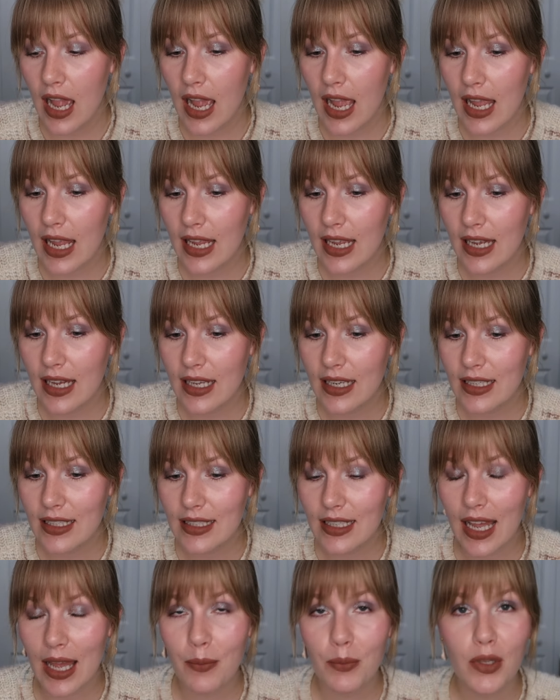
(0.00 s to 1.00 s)

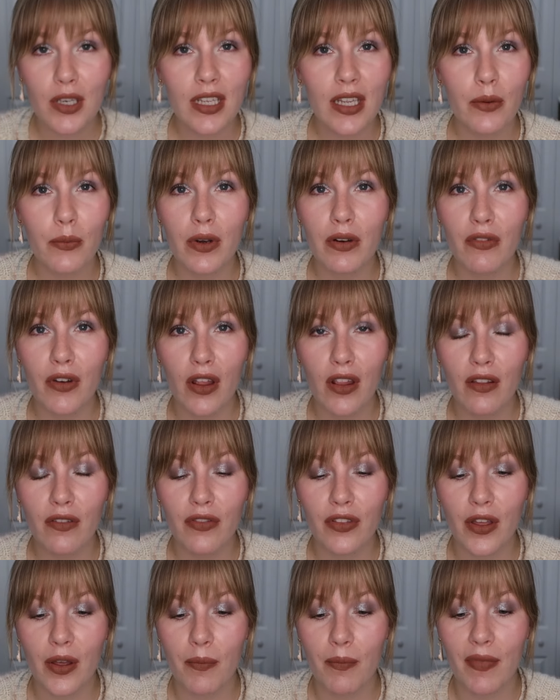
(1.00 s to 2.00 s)
And I'm going to get rid of all of
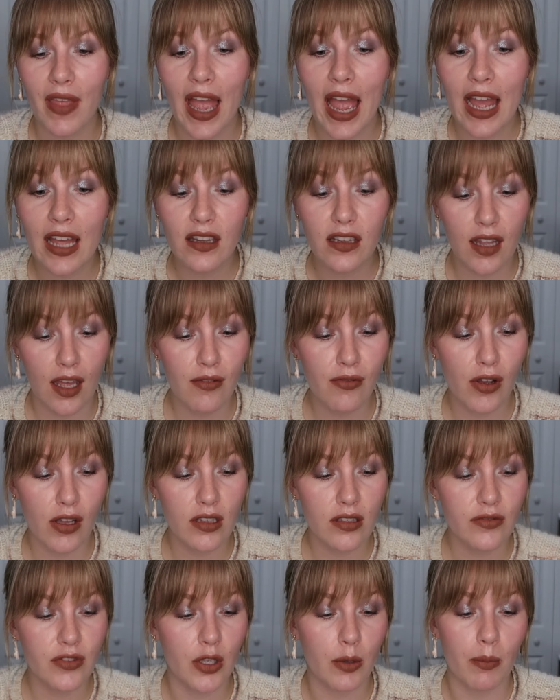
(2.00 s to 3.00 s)
them. I love all
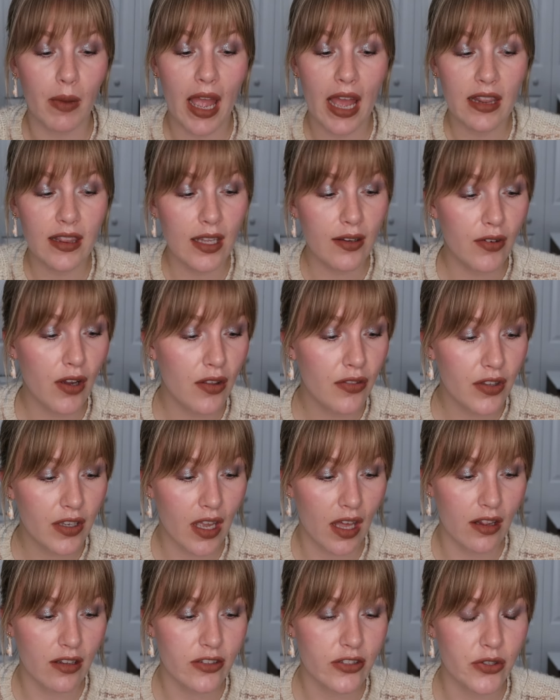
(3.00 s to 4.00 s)
of them. I love all the
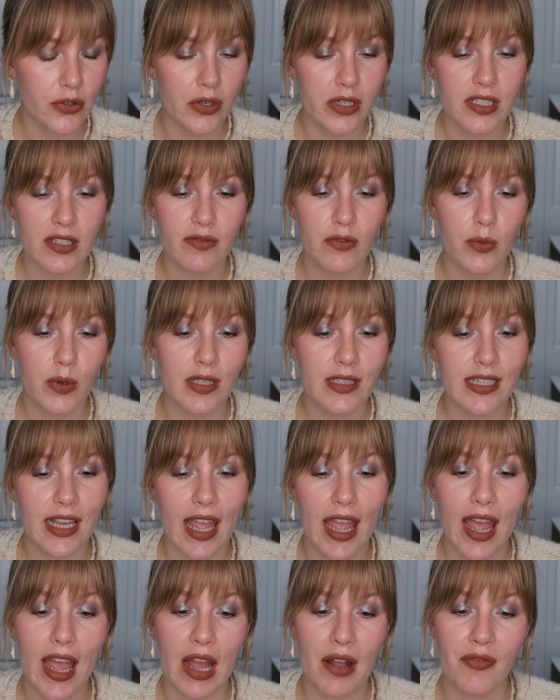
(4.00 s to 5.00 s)
color stories of the ones I
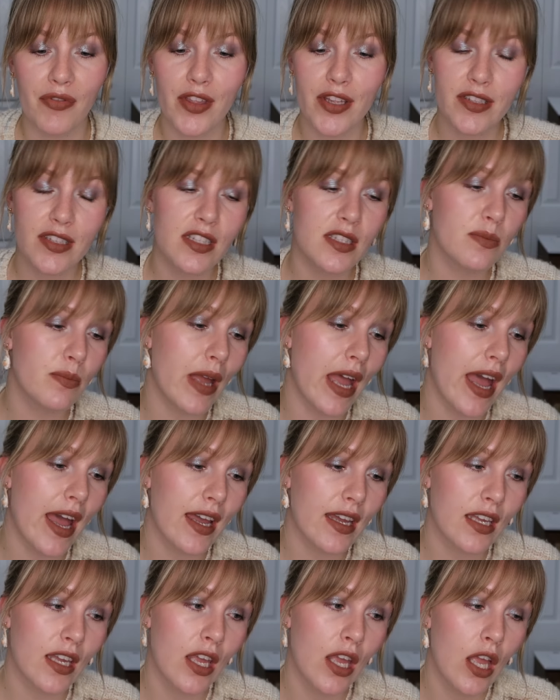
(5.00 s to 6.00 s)
have. This is
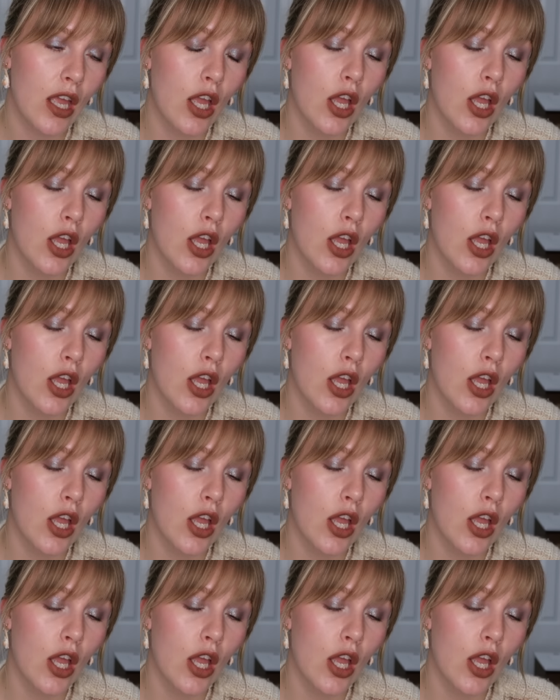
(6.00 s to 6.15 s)
back